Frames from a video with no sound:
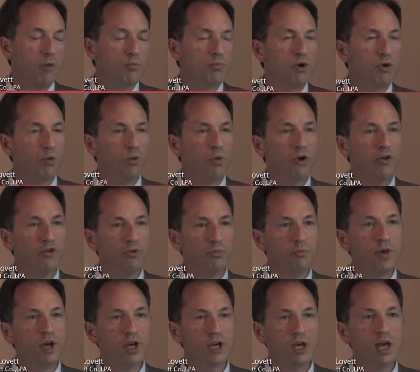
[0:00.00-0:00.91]
But once
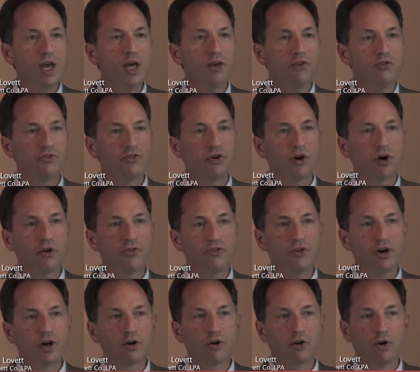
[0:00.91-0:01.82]
Medicaid has
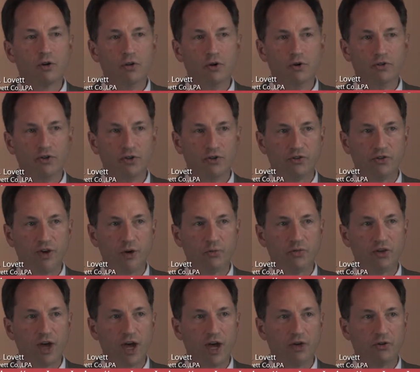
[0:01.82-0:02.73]
tossed out all those
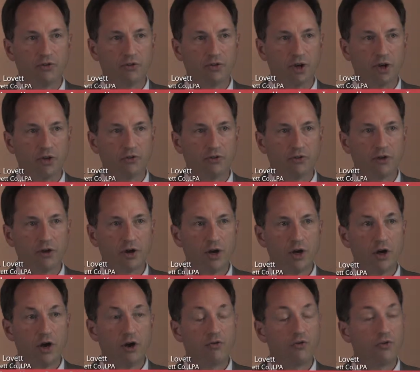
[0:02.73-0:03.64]
exempt assets,
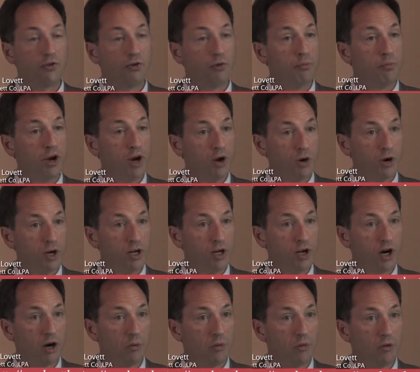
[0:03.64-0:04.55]
for a married
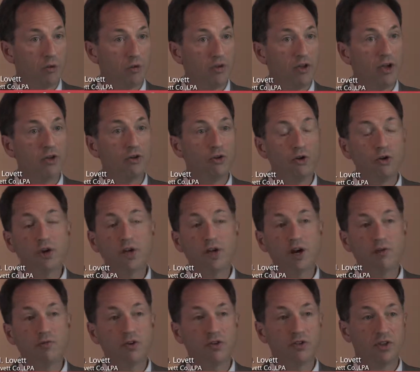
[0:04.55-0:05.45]
couple, they look
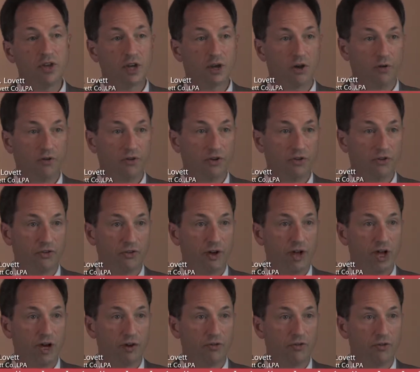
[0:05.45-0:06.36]
at everything else that's
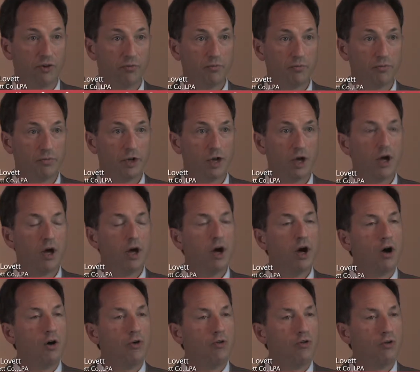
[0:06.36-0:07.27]
left.
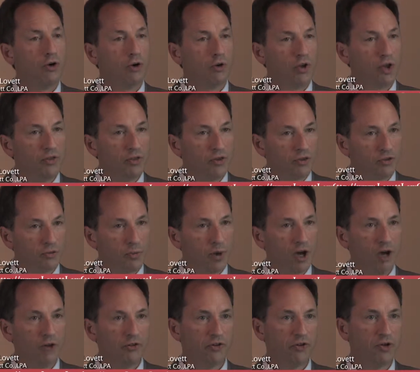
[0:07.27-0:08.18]
They'll let the
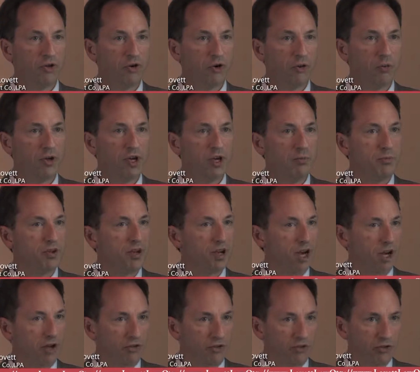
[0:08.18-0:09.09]
spouse at home keep the
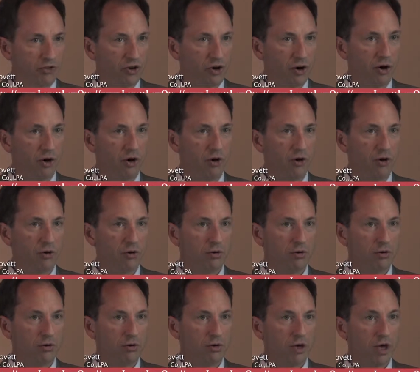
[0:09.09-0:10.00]
nicest car,
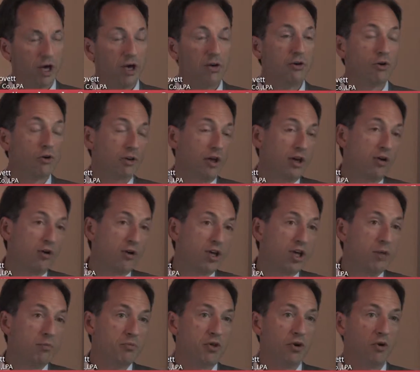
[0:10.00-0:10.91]
and they'll let her
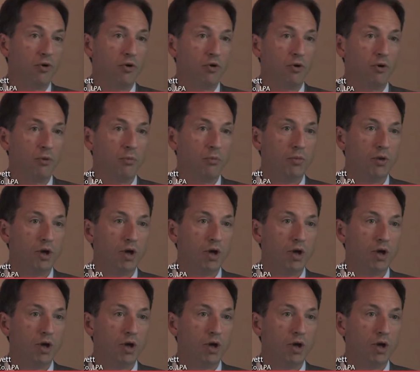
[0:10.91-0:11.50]
keep the home.